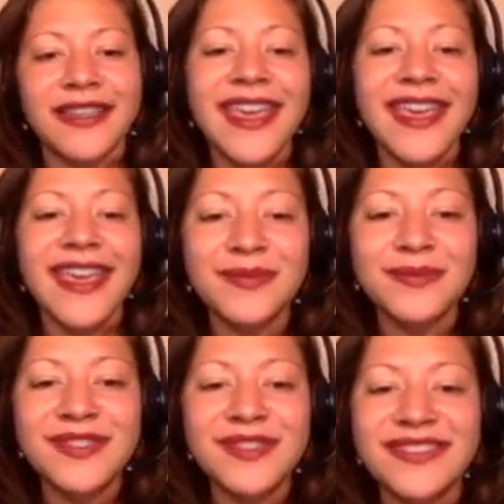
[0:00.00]

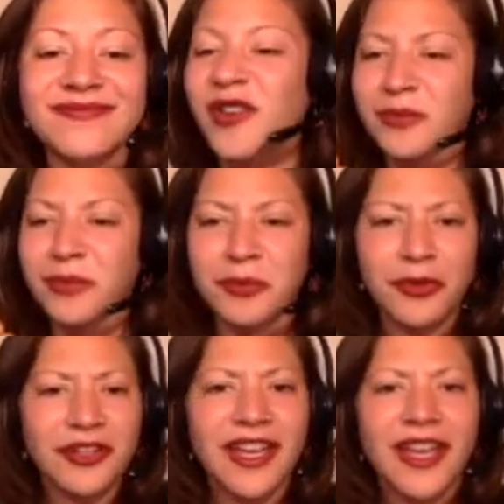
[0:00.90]
Games, hold up your
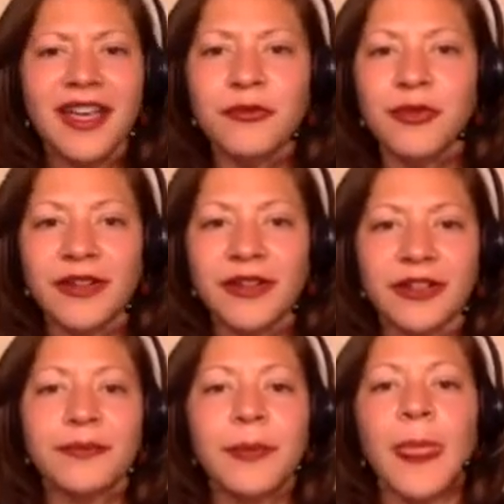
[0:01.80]
board game,
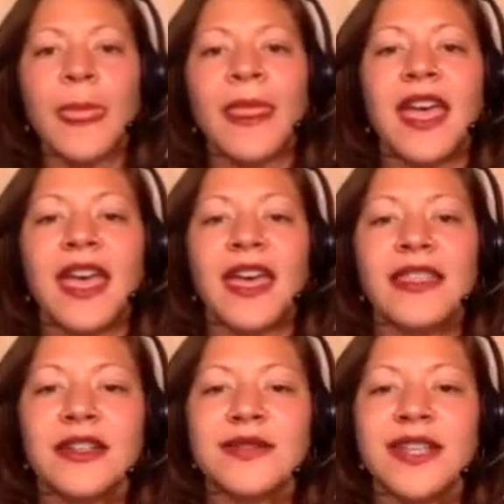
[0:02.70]
whatever. And
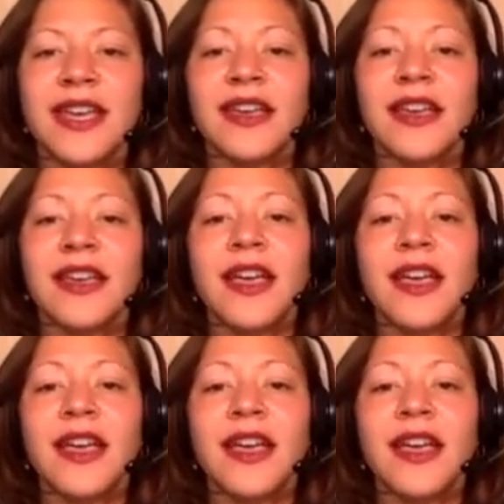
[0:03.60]
then you say,